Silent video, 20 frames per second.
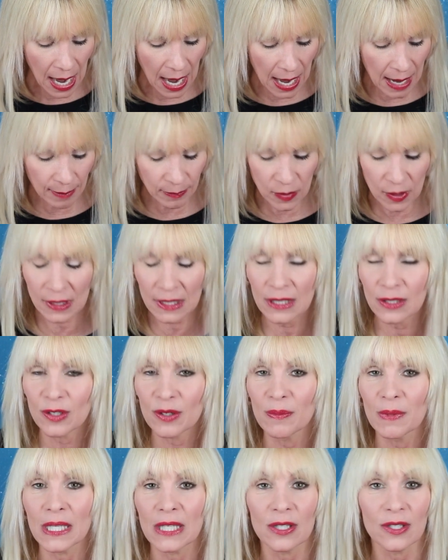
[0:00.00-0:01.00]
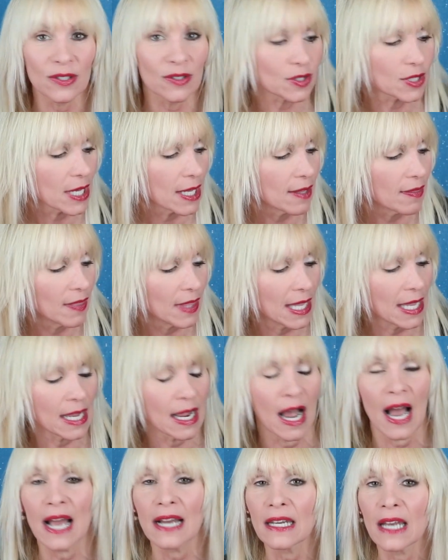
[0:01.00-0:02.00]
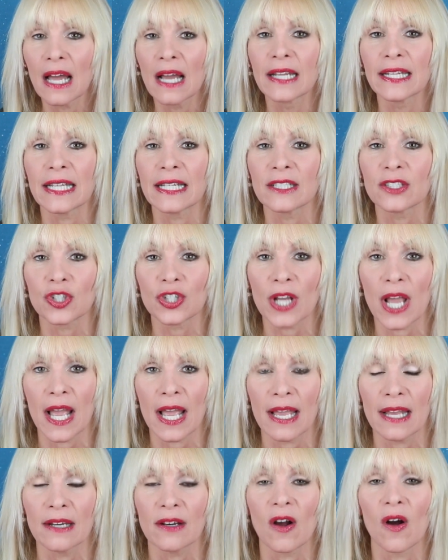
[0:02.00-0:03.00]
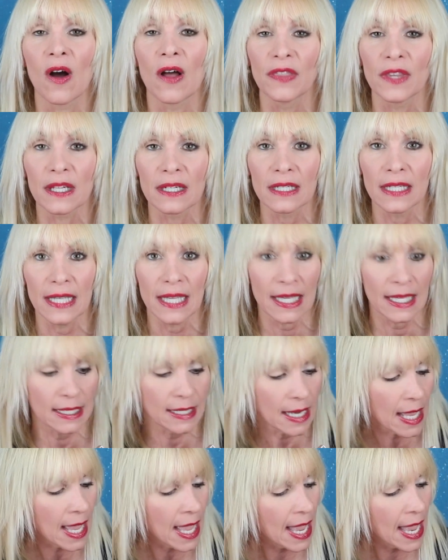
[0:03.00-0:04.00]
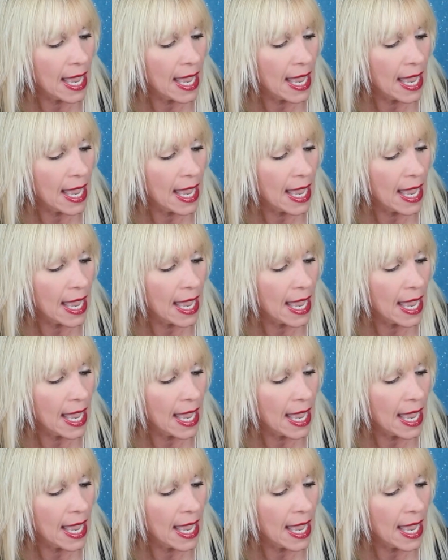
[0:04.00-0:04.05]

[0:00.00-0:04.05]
I'm going to be using the highlighting shade on the lid,